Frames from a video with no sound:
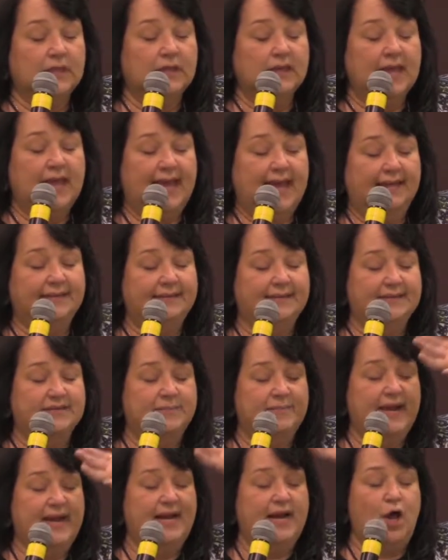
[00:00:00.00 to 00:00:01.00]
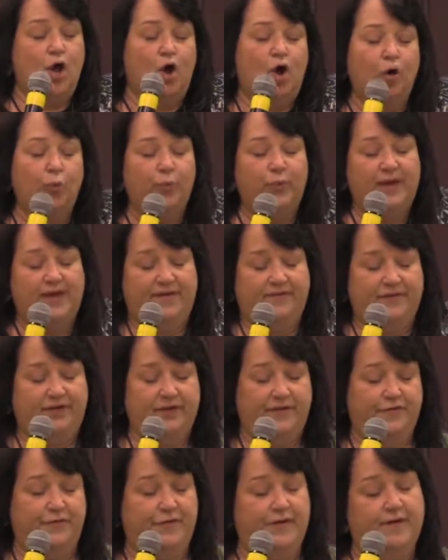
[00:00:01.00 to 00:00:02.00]
I had these made. I hope we have
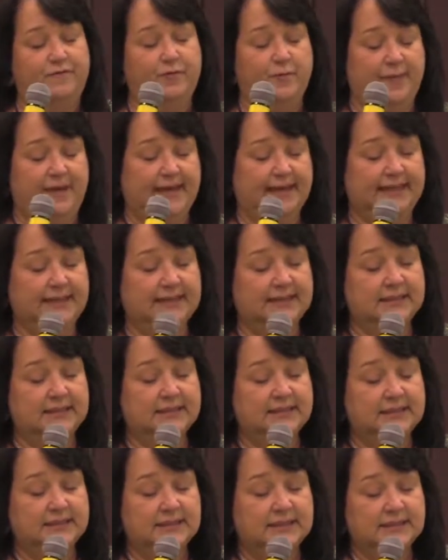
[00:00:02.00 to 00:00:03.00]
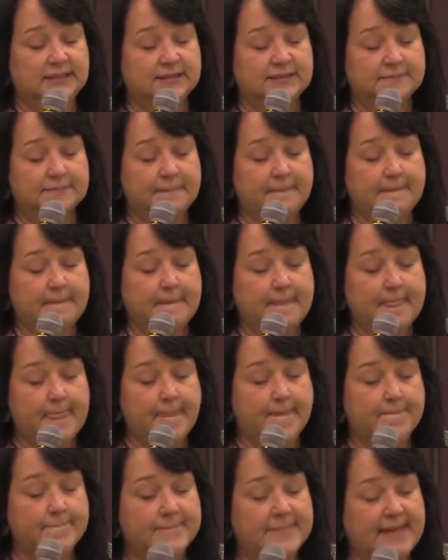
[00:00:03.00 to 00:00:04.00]
enough for everybody.
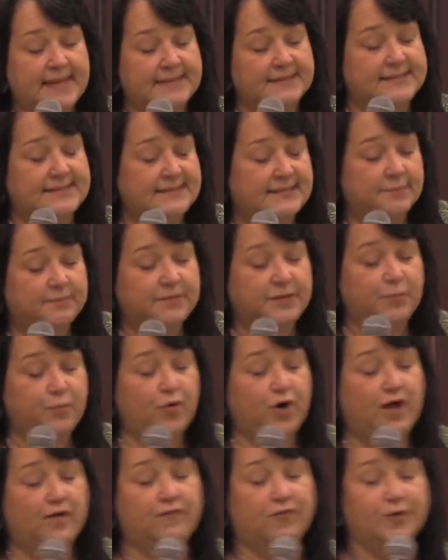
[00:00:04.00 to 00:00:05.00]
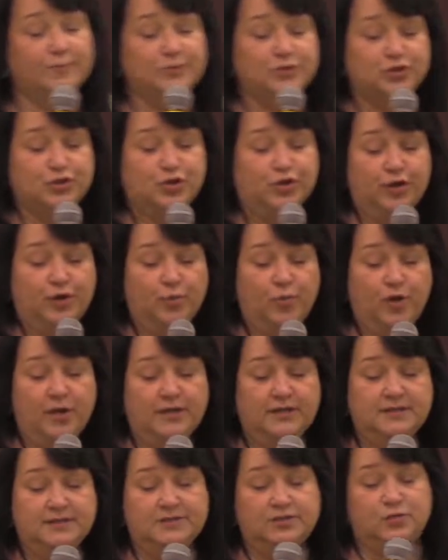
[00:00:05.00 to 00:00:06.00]
And it's simply Proverbs
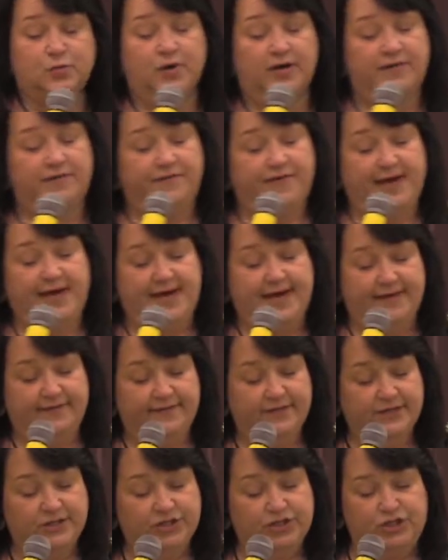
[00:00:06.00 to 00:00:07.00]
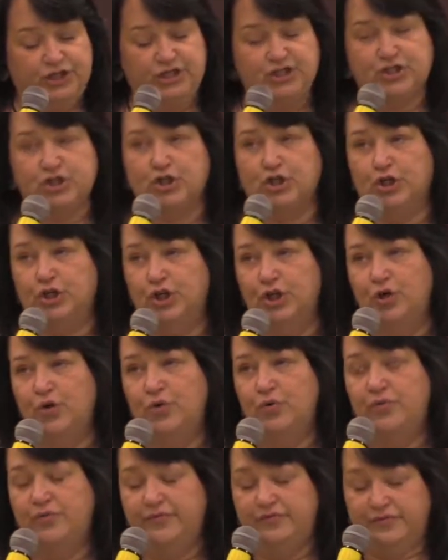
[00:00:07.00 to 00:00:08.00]
31:25. She is
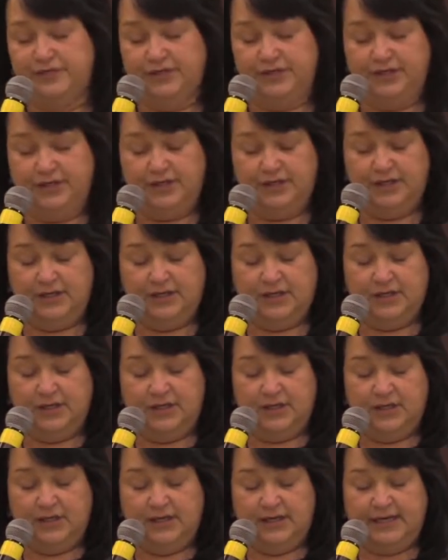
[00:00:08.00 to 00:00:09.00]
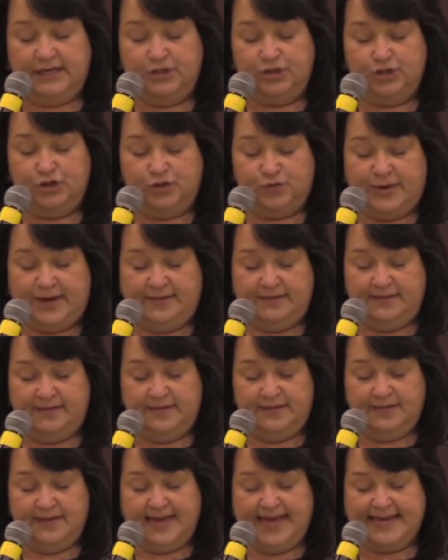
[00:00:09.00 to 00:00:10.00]
clothed in
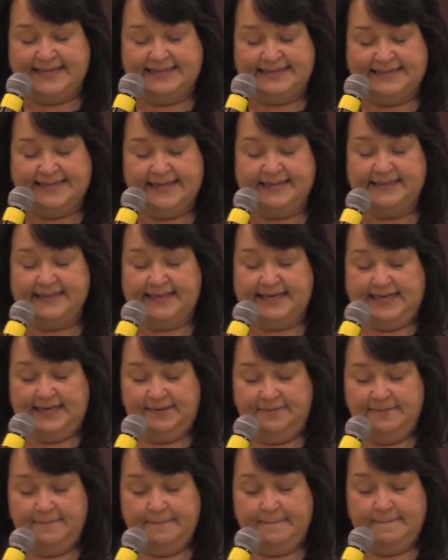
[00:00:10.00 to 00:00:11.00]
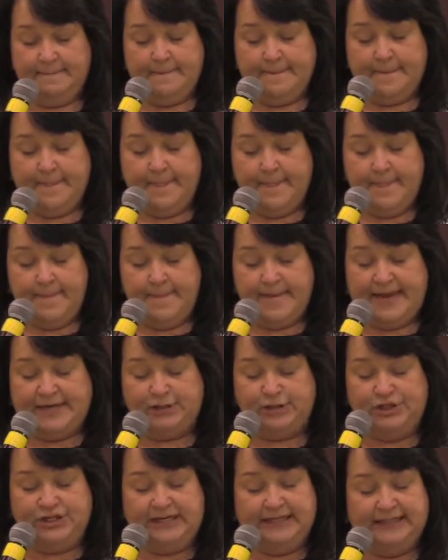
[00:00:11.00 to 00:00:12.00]
strength and dignity, and
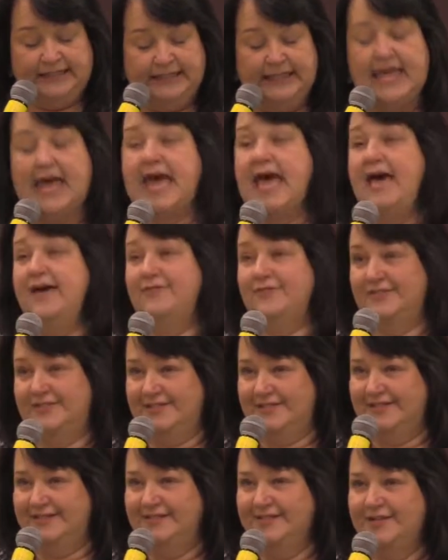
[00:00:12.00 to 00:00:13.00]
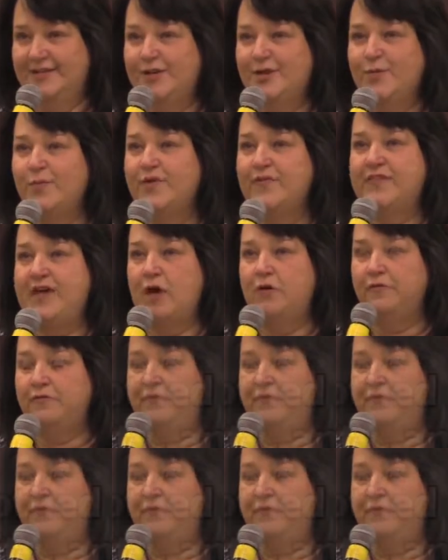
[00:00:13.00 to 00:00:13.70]
she laughs without